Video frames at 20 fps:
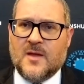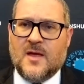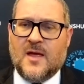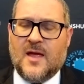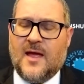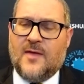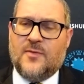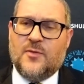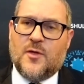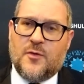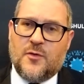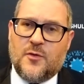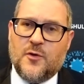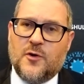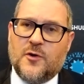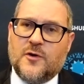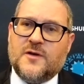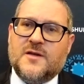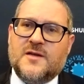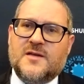and the
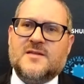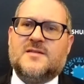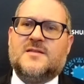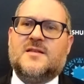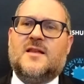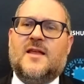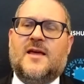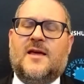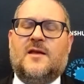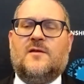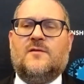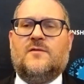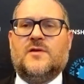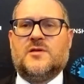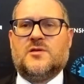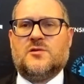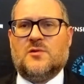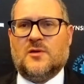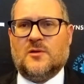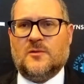third is the land of
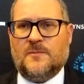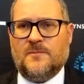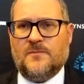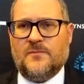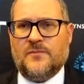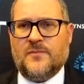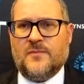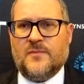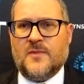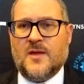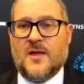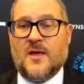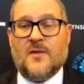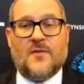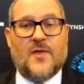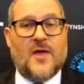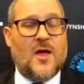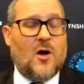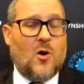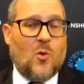Israel.
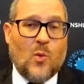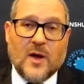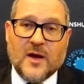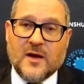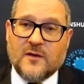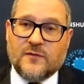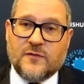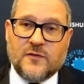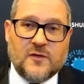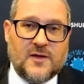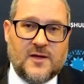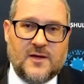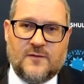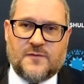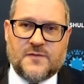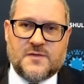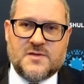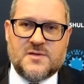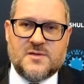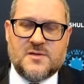They are wonderful
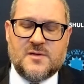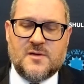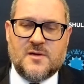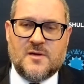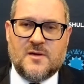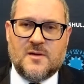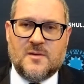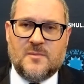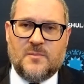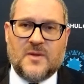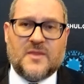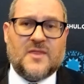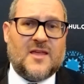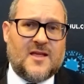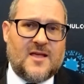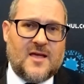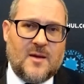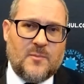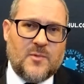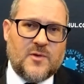gifts, but they
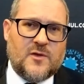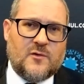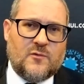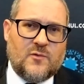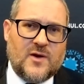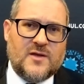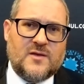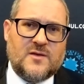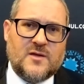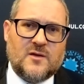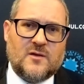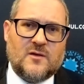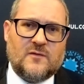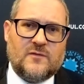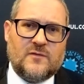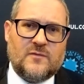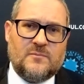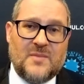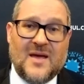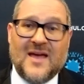come with a great deal
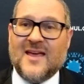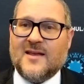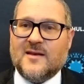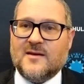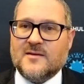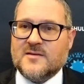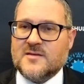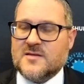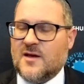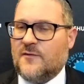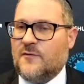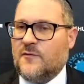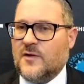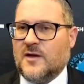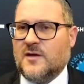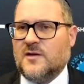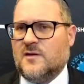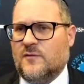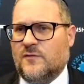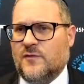of pain and suffering
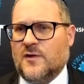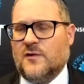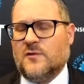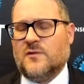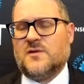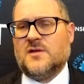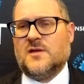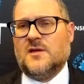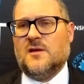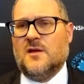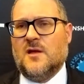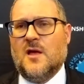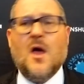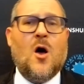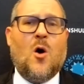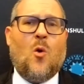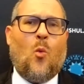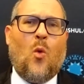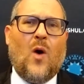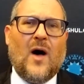and difficulty.
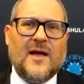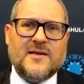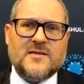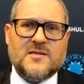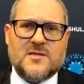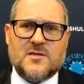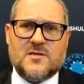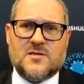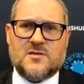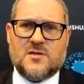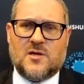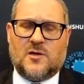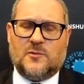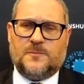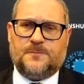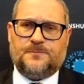Why is this so?